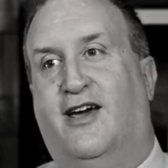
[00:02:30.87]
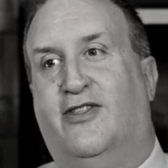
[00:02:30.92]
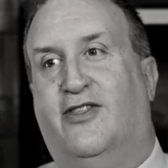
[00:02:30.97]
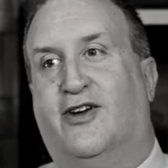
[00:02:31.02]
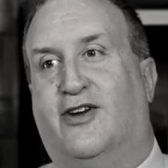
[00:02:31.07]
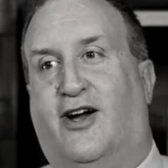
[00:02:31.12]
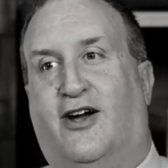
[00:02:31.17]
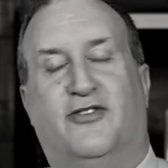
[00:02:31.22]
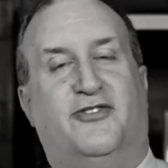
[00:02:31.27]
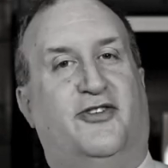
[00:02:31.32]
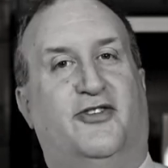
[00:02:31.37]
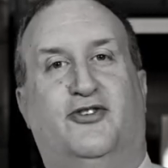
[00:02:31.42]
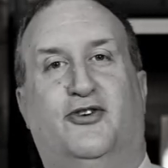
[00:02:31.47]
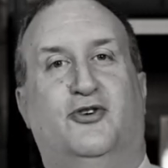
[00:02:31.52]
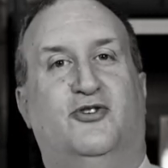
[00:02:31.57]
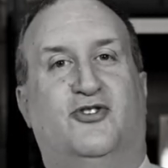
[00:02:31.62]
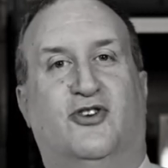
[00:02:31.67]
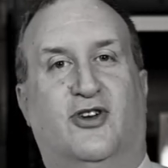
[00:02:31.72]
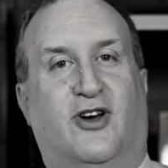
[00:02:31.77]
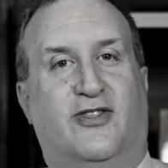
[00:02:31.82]
The
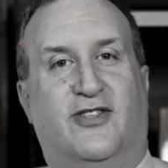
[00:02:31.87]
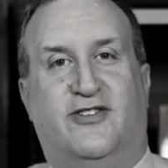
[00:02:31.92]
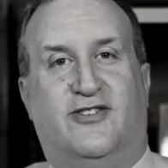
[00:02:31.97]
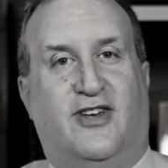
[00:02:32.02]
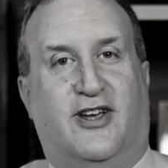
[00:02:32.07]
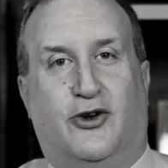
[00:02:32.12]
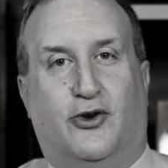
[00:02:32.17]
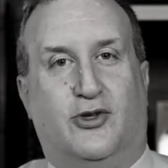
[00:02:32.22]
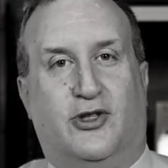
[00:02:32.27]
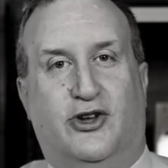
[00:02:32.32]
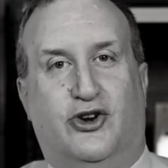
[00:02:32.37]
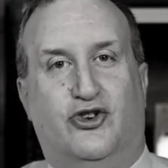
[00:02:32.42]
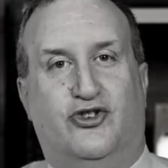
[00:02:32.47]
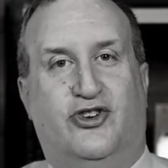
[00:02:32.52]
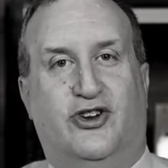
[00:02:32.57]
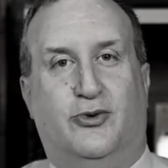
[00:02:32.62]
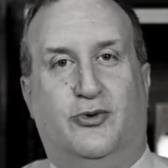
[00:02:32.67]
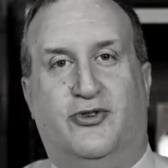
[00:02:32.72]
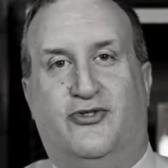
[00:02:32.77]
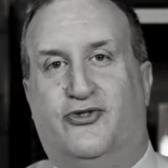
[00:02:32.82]
Constitution on the Sacred
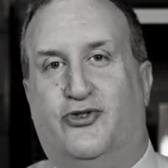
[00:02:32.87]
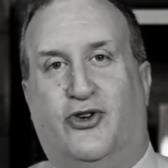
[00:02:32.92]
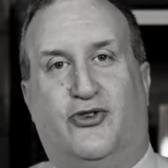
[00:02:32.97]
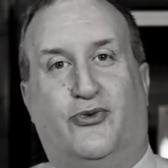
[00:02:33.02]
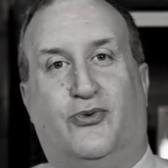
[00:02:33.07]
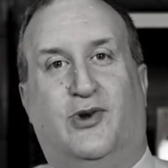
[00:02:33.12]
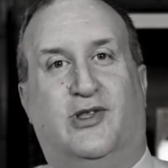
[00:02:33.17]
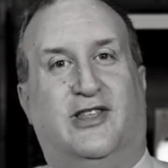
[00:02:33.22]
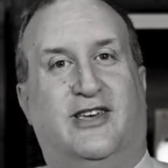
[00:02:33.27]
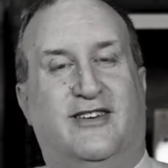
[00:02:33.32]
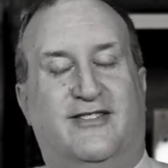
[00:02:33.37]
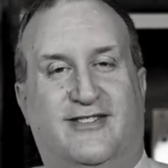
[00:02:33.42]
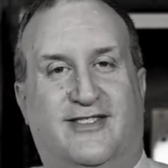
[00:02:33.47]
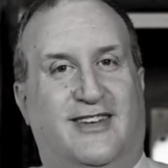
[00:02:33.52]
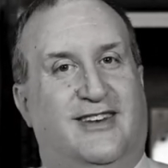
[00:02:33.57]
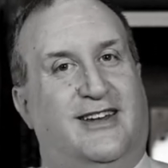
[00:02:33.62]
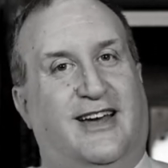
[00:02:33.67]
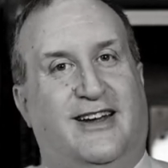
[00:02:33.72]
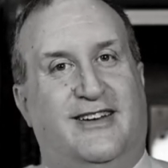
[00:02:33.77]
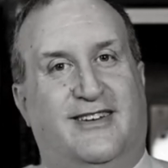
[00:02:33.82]
Liturgy was just released
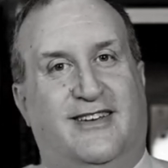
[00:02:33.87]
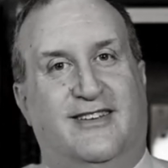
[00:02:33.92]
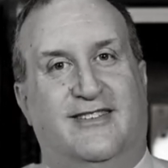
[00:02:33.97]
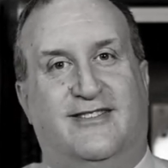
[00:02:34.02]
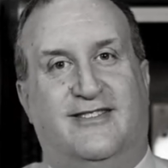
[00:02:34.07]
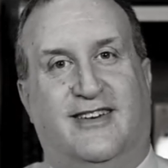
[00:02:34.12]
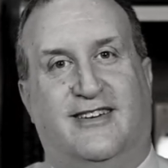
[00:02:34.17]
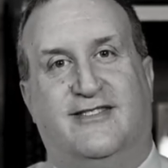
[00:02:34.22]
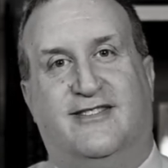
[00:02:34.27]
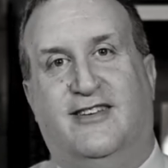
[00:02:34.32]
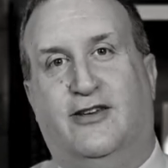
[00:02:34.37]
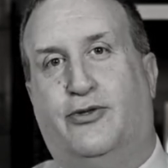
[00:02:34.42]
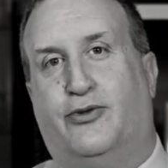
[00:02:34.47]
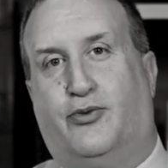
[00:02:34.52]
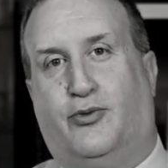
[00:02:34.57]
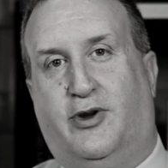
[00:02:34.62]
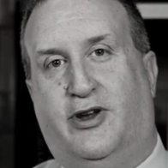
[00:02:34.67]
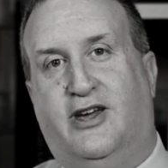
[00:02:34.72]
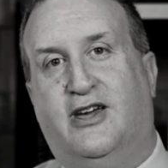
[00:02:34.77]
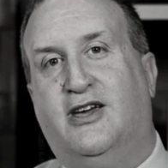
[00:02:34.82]
in
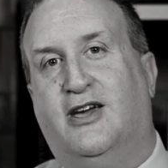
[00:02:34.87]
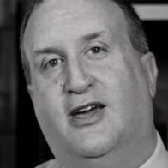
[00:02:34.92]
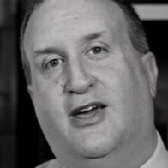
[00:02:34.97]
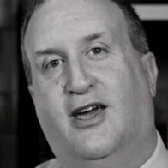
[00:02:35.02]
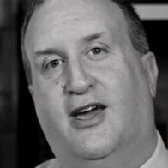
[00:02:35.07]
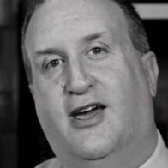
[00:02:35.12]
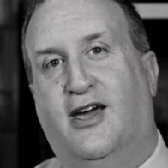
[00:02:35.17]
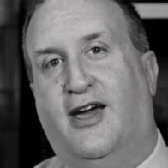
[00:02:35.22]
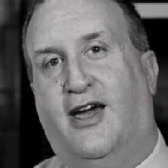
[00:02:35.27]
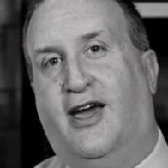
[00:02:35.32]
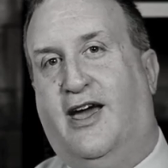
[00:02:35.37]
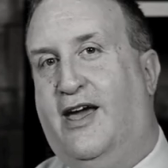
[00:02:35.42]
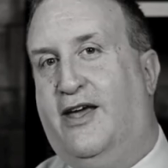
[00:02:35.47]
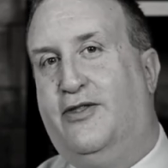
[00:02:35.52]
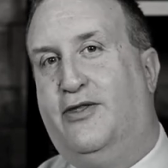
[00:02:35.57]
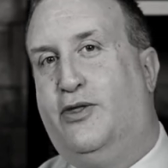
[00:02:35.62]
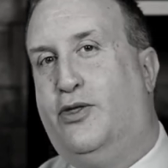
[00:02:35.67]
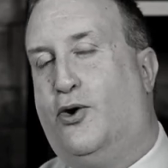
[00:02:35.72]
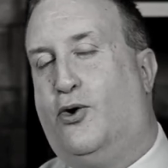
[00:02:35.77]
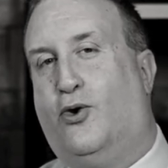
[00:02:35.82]
1963,
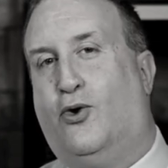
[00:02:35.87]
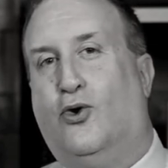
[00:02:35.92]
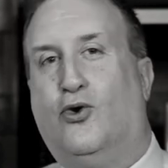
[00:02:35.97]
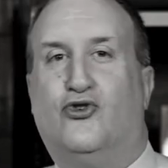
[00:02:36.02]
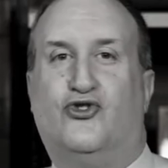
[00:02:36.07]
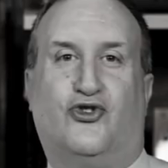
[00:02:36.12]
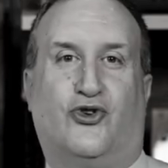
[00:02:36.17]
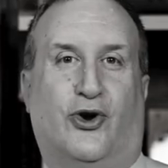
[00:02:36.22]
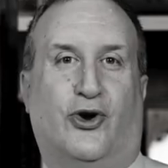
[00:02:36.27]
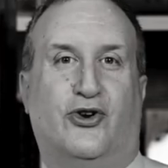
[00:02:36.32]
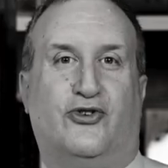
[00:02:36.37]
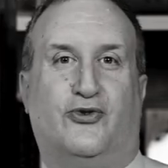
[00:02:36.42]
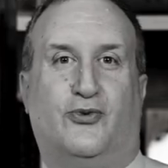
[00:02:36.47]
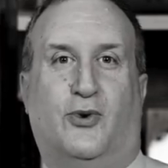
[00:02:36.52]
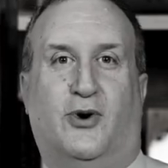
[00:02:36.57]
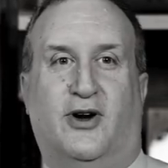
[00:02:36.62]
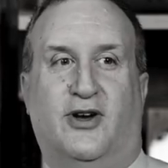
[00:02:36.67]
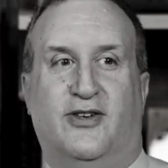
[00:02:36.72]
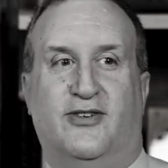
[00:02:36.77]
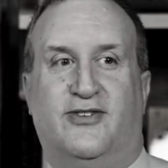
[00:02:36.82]
and the whole church
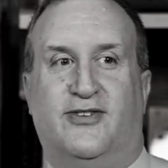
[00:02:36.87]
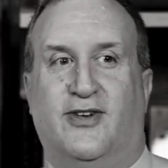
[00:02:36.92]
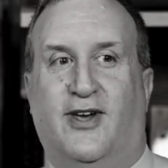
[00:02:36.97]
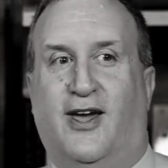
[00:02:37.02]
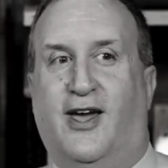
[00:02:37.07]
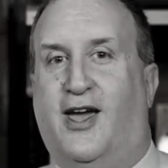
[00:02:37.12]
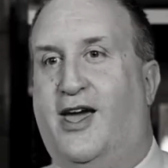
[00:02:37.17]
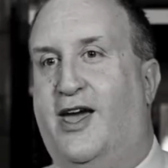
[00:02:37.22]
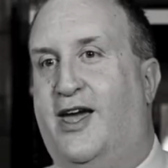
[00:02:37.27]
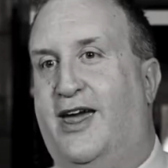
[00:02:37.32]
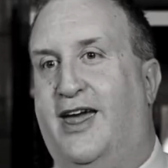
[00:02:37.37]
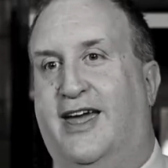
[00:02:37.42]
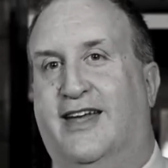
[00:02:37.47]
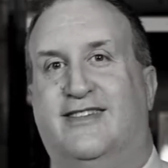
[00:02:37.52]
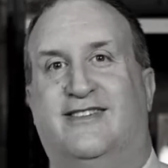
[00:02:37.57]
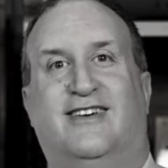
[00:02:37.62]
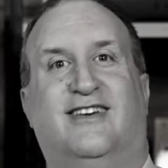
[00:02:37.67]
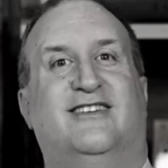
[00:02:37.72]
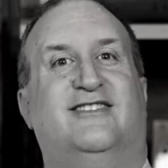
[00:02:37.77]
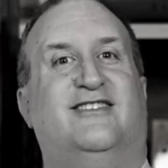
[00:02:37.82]
was
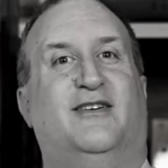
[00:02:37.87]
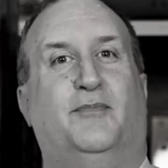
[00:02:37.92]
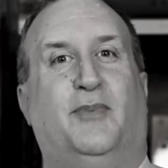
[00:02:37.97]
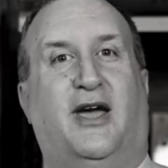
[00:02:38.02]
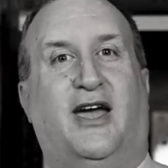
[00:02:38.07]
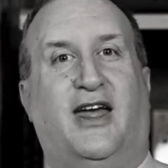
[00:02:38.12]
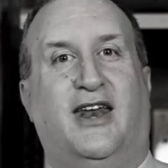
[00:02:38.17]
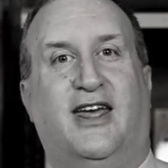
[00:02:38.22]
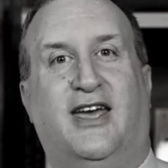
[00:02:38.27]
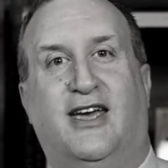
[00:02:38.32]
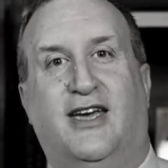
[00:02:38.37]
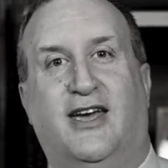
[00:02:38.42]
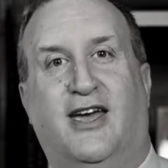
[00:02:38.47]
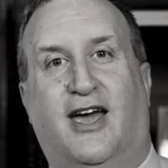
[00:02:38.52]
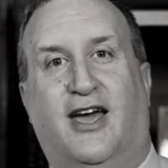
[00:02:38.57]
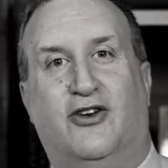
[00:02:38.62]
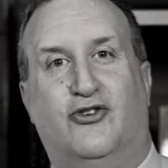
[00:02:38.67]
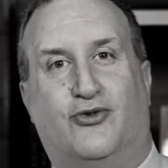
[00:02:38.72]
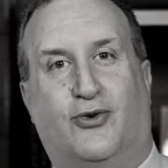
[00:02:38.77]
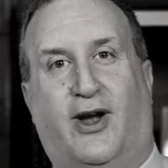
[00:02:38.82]
anticipating
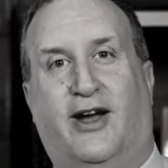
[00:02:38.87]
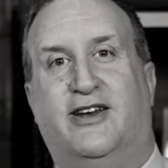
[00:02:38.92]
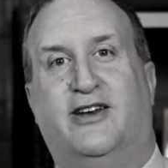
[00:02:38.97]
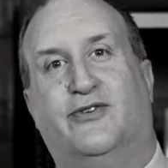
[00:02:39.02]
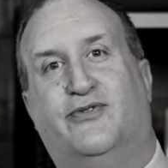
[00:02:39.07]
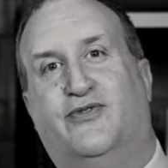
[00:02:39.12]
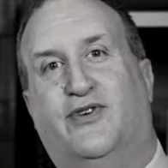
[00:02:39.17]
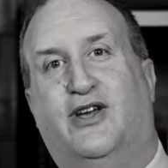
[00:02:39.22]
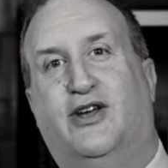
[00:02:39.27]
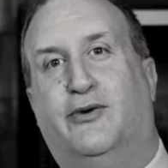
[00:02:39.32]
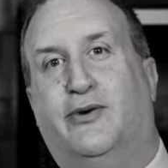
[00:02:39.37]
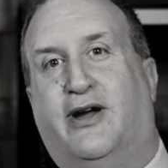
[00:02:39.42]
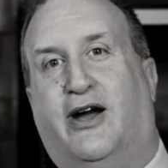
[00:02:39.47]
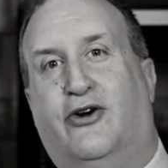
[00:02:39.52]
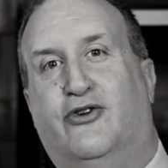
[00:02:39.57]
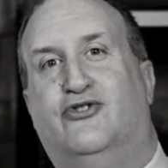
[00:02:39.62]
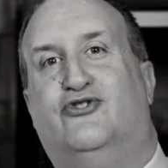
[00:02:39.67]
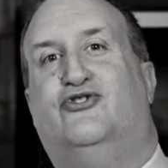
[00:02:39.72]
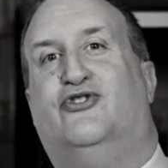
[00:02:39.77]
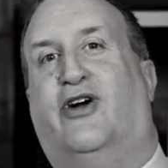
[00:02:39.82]
and trying to figure
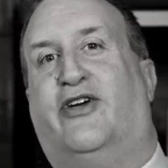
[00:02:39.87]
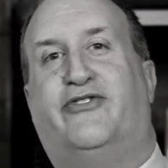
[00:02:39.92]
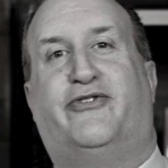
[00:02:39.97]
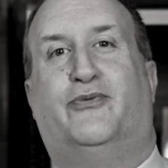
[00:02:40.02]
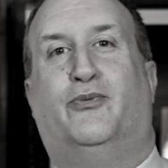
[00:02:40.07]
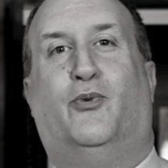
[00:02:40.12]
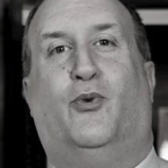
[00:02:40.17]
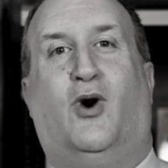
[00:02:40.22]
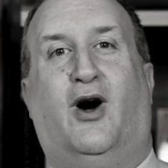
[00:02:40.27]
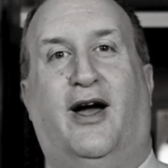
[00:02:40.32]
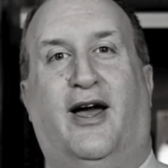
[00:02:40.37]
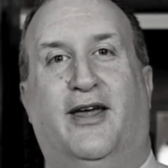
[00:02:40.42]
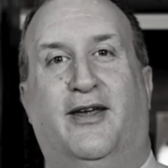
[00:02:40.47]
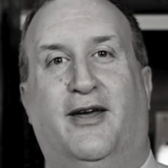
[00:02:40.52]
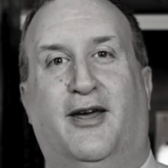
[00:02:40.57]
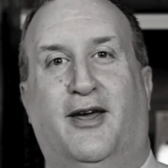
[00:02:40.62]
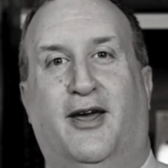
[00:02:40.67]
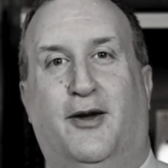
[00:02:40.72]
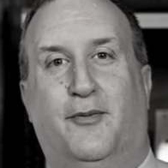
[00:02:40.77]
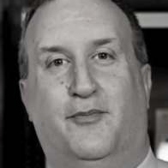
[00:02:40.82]
out just what
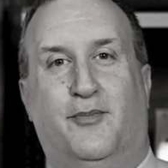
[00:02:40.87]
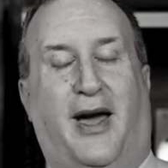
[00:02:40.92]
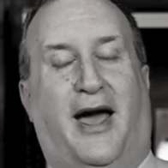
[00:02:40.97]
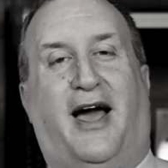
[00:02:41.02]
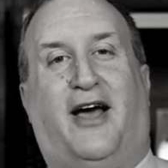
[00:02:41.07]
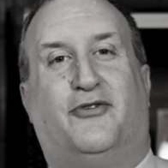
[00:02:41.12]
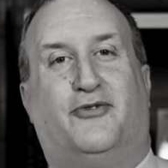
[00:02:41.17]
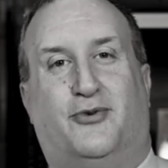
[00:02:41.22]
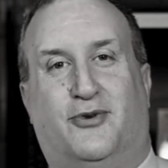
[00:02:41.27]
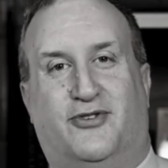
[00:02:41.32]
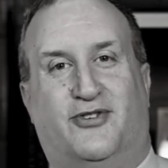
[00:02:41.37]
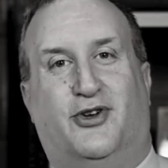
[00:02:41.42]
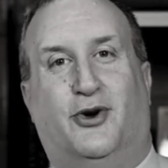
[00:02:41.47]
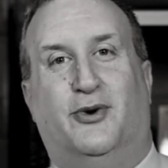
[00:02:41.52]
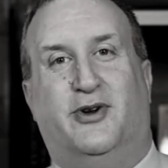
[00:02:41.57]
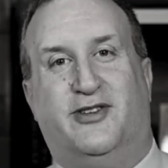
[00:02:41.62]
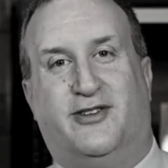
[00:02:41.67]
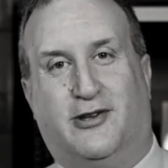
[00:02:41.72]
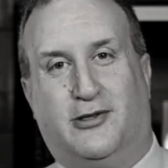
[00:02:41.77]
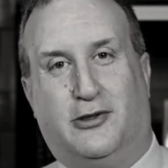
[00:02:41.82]
Mass was
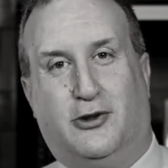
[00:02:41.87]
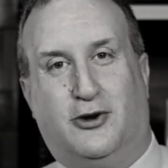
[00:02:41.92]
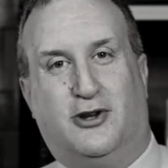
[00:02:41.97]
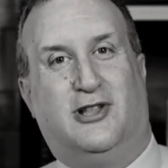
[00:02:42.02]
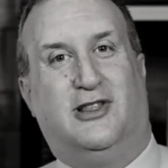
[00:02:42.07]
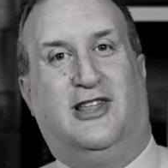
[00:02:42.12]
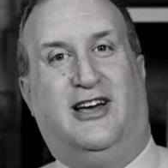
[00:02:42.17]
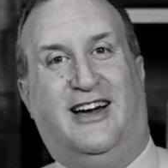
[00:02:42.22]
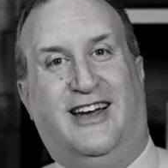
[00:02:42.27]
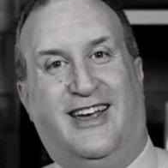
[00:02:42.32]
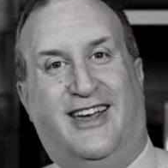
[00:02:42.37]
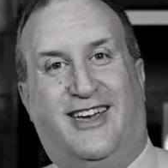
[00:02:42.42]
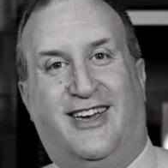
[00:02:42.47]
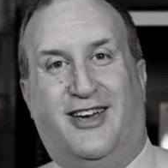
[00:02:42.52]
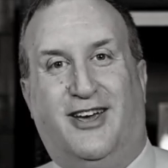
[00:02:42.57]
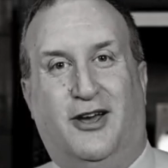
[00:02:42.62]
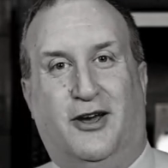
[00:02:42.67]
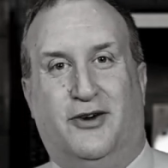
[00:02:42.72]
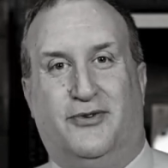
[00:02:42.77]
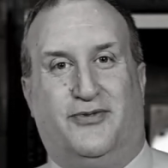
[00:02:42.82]
going to look like
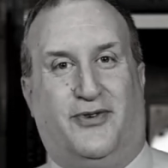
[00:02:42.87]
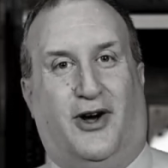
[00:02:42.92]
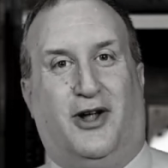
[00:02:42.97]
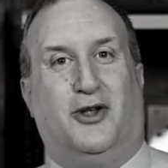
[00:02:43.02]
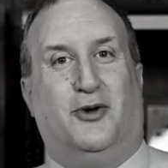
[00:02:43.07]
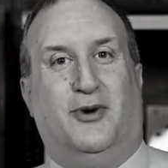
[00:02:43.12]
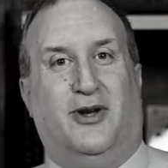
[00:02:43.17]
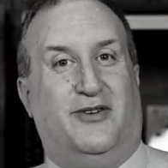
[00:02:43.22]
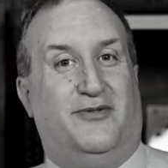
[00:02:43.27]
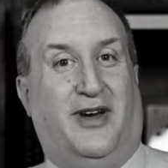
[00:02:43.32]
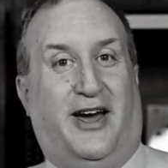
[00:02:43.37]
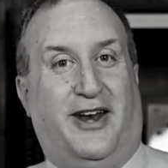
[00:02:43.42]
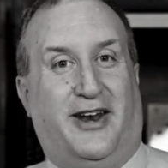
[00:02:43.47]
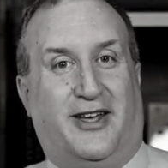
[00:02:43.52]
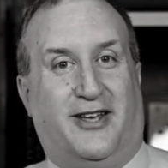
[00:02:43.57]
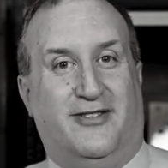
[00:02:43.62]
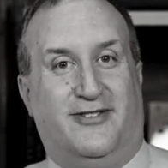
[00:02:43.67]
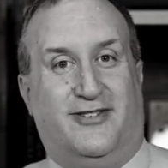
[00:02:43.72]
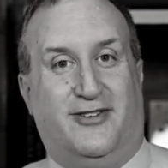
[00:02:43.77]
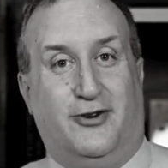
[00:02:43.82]
following
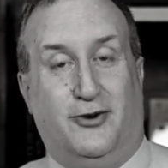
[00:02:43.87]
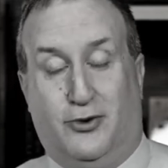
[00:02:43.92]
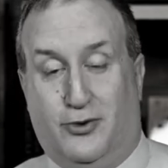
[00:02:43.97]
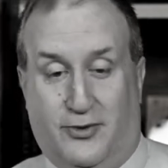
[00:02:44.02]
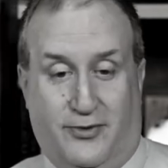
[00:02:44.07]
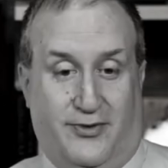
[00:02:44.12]
Vatican II.